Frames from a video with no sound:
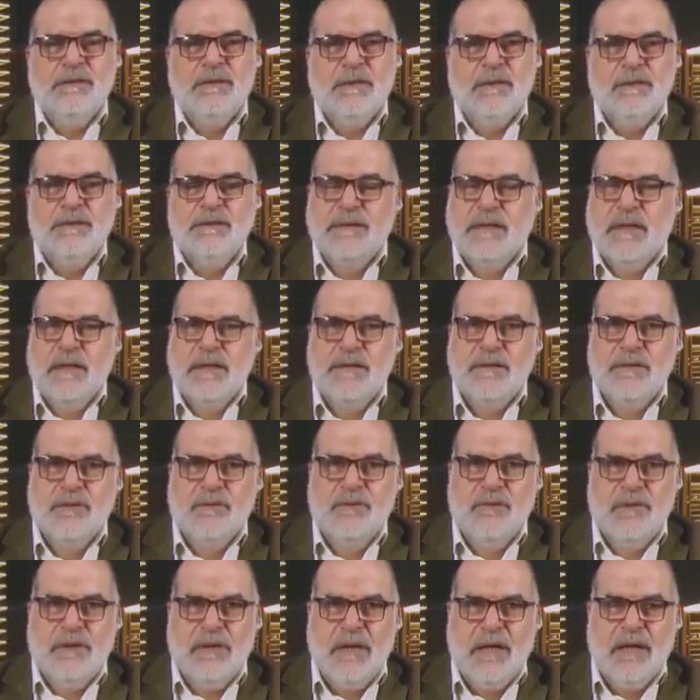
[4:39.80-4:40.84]
size of
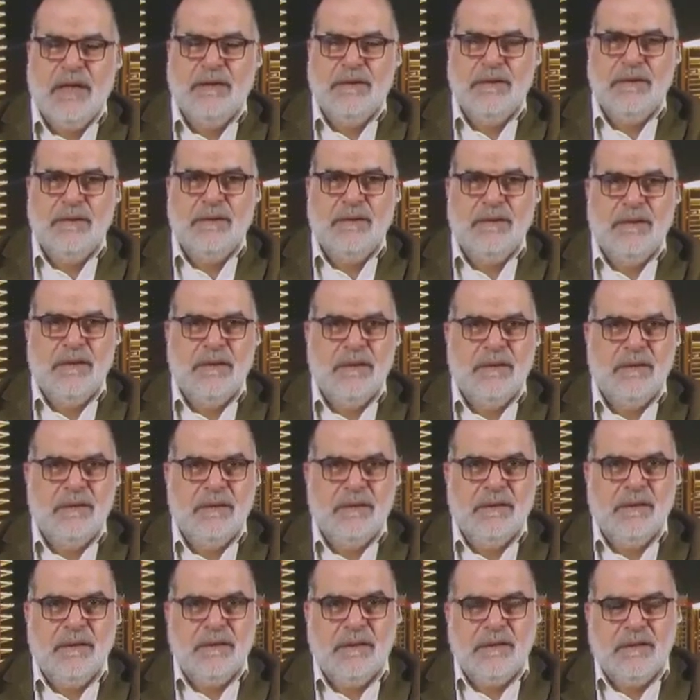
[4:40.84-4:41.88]
land in
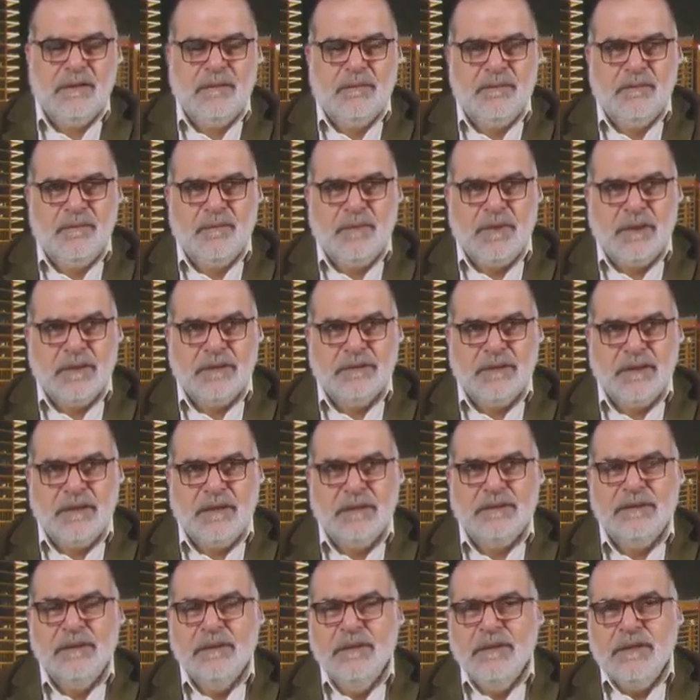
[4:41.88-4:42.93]

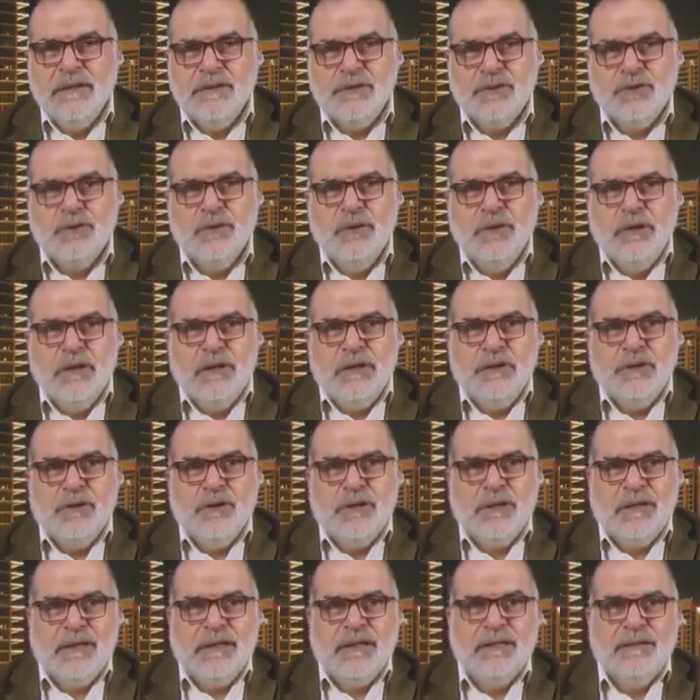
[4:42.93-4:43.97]
Baghdad. So you
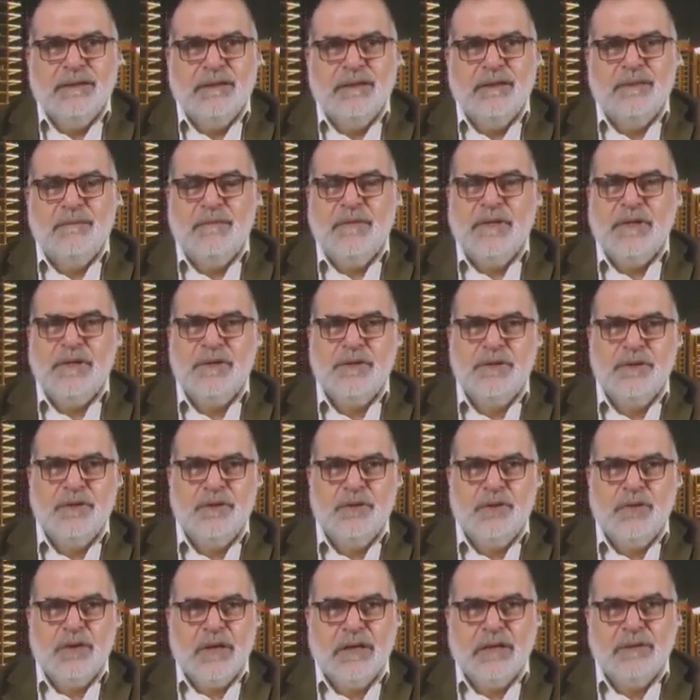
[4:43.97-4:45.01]

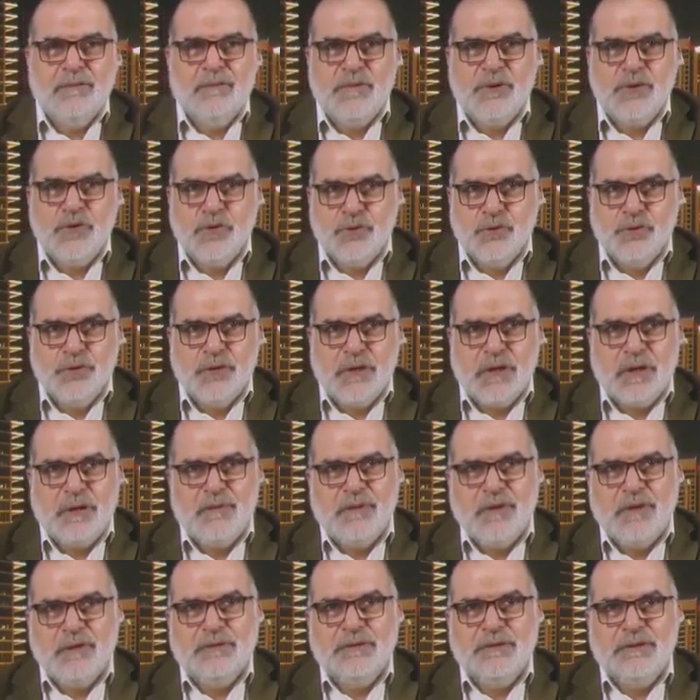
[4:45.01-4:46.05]
cannot be sure
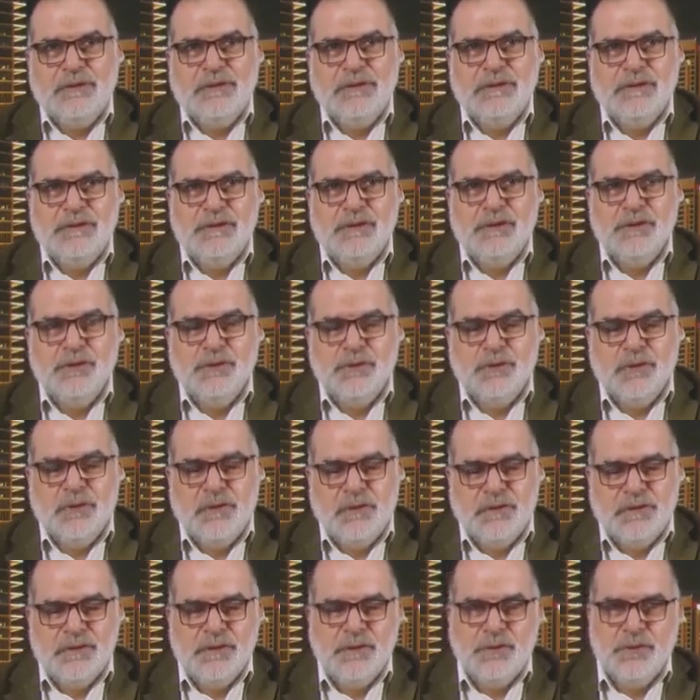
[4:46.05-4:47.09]
about this
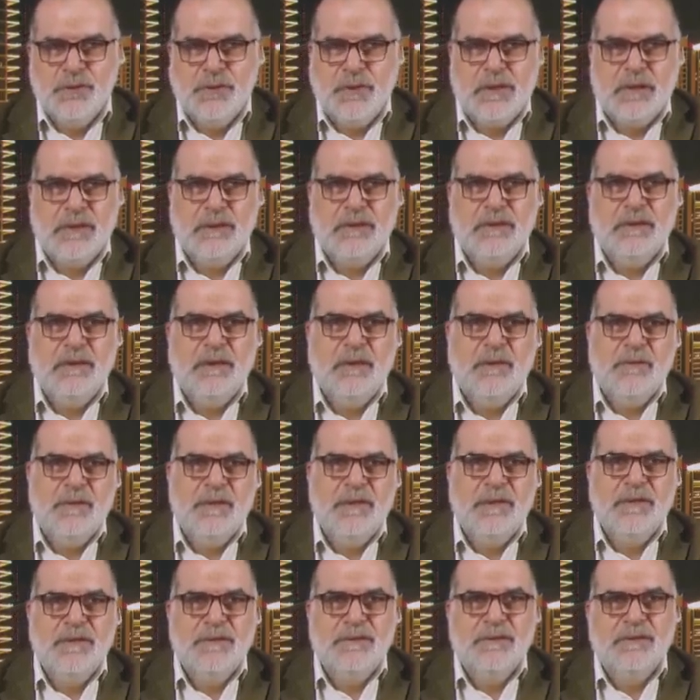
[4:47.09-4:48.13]
issue that the
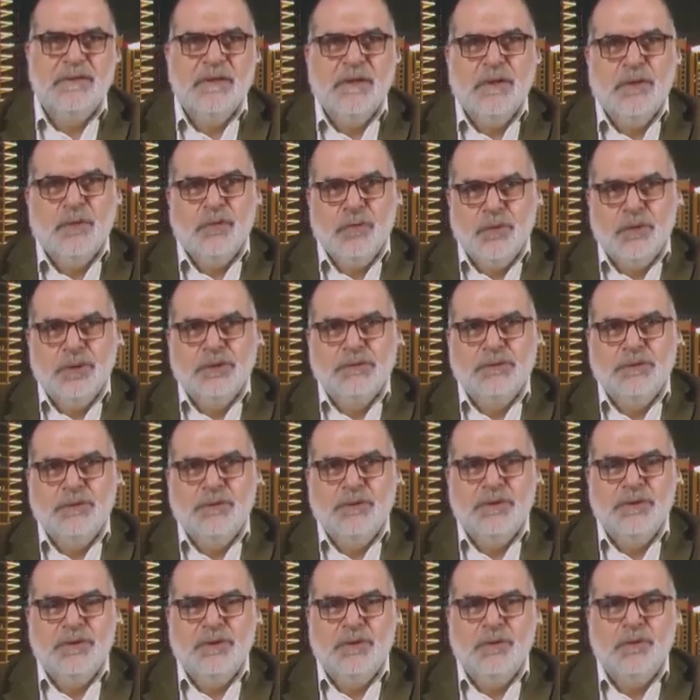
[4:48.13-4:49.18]
Americans want to
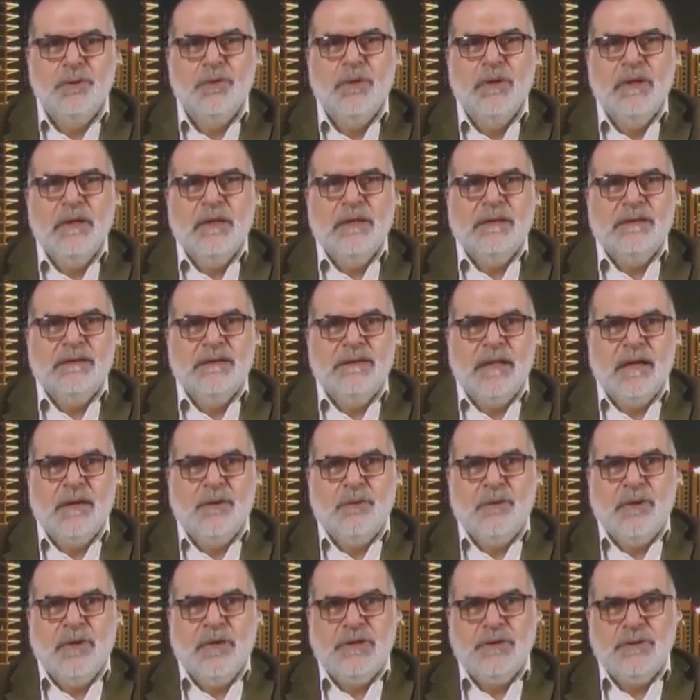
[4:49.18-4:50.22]
withdraw. Now,
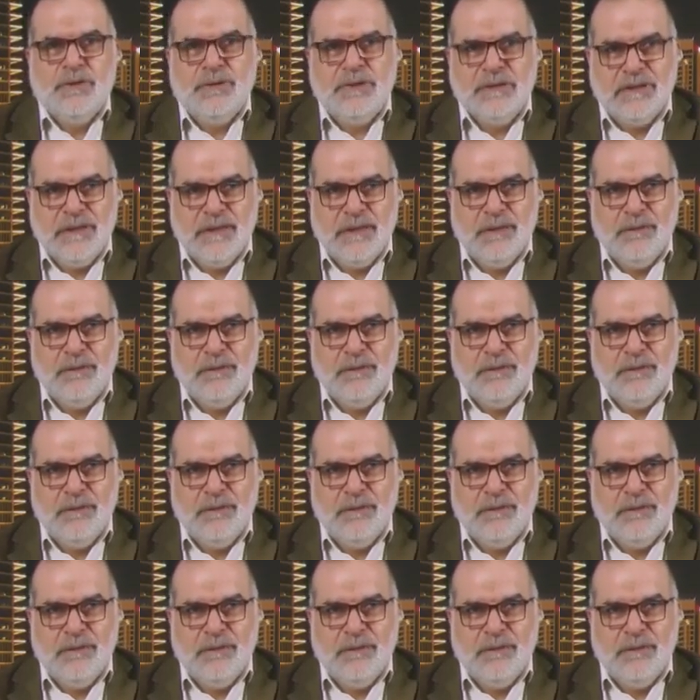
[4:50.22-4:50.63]
when you deal